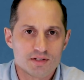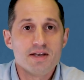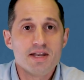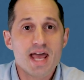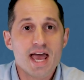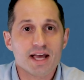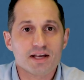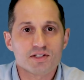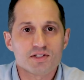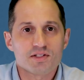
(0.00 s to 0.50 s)

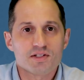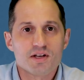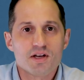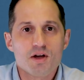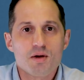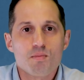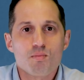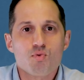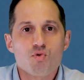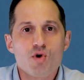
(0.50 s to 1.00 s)
Next,
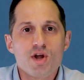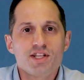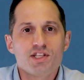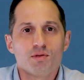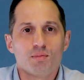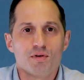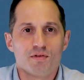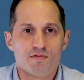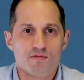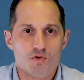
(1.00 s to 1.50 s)

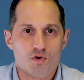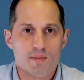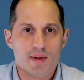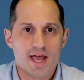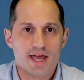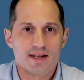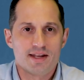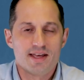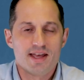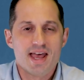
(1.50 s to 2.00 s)
printable
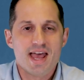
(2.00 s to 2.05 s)
format.